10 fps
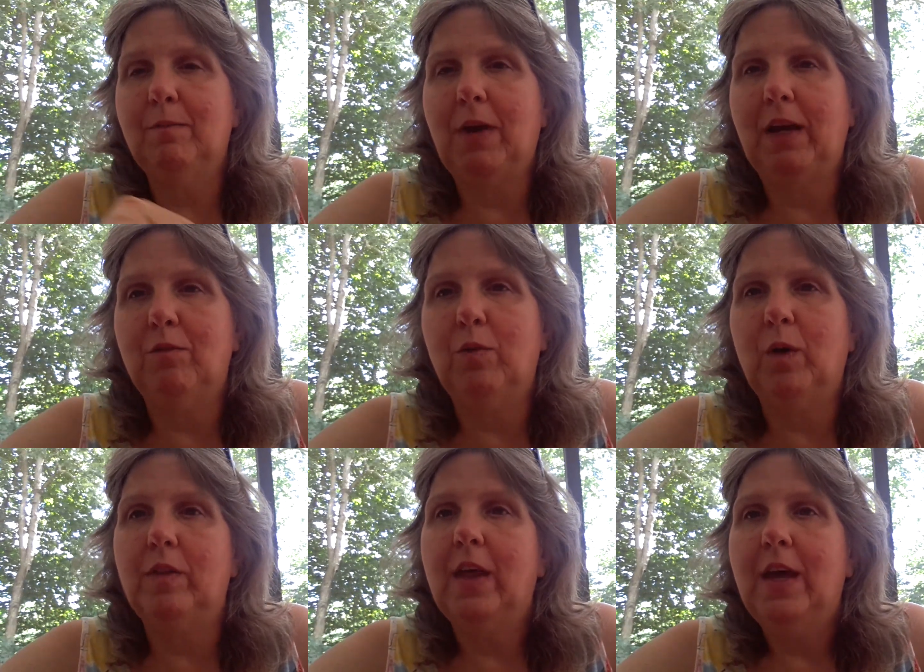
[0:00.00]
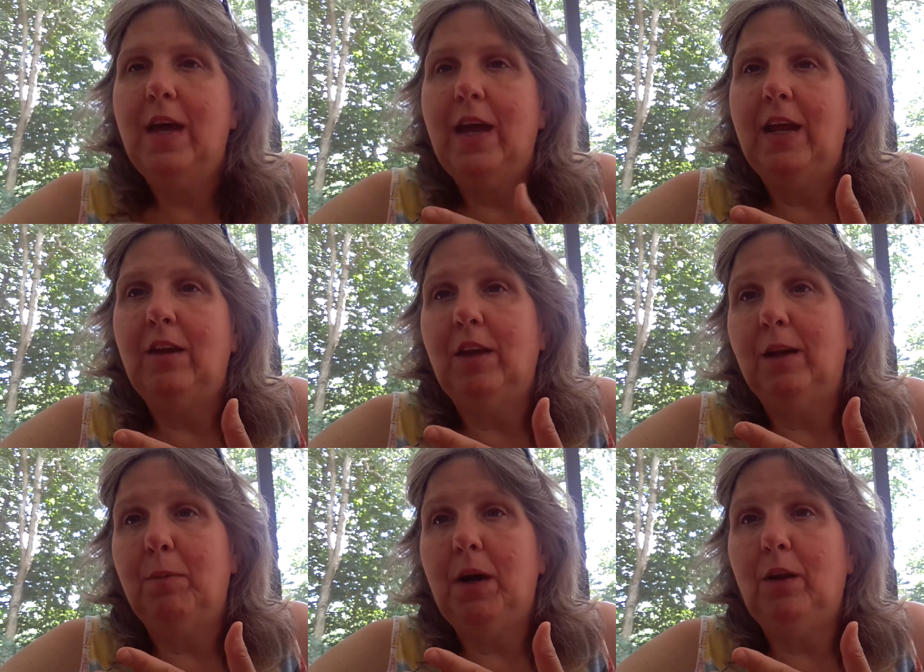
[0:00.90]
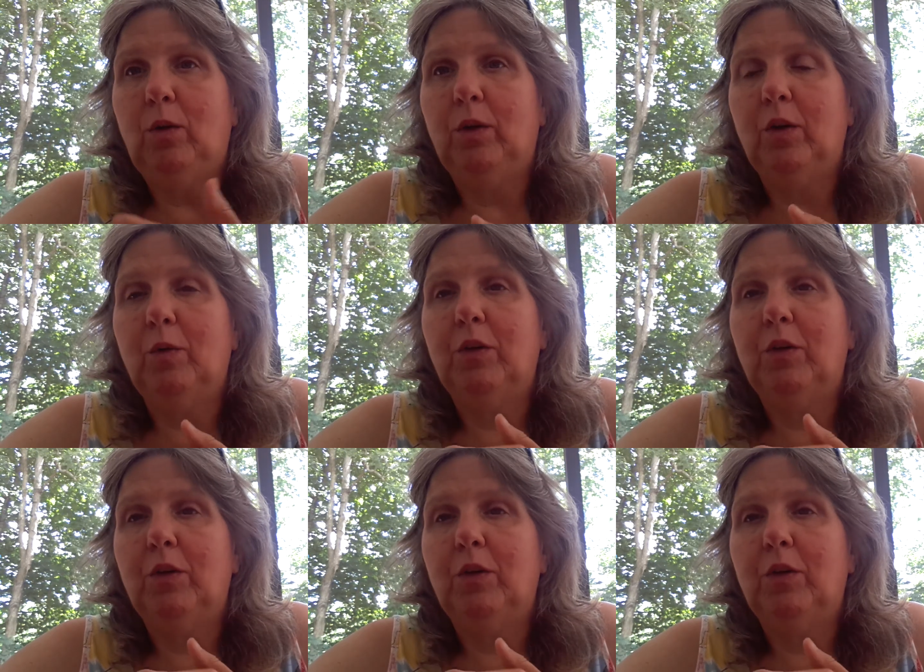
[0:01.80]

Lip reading: back and forth and you get a pot holder.